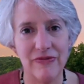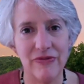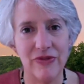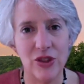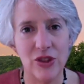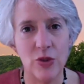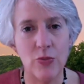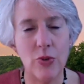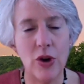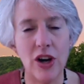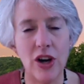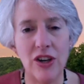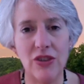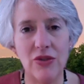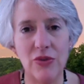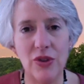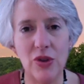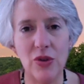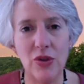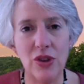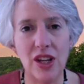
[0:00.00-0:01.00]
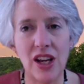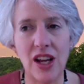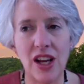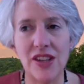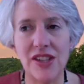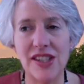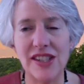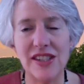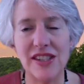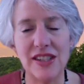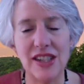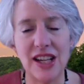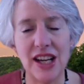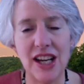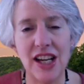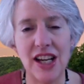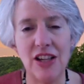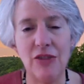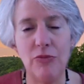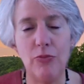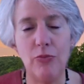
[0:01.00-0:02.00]
The part of you that has
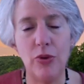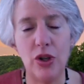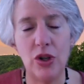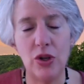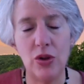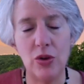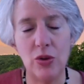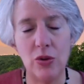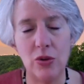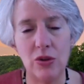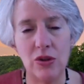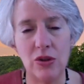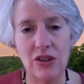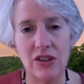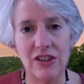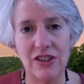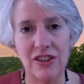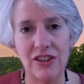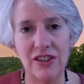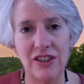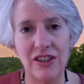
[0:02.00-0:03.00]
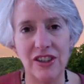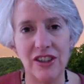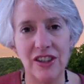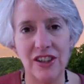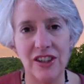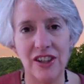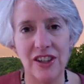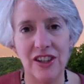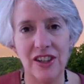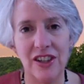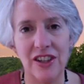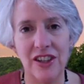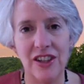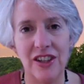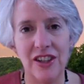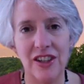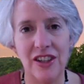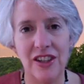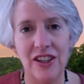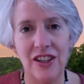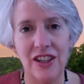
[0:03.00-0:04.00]
stayed pure,
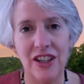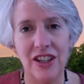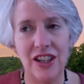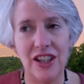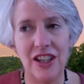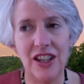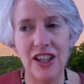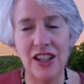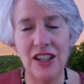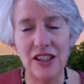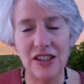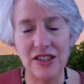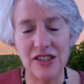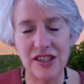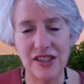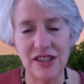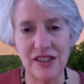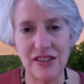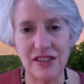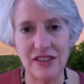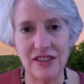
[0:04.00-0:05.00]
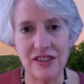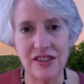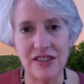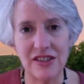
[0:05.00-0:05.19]
innocent,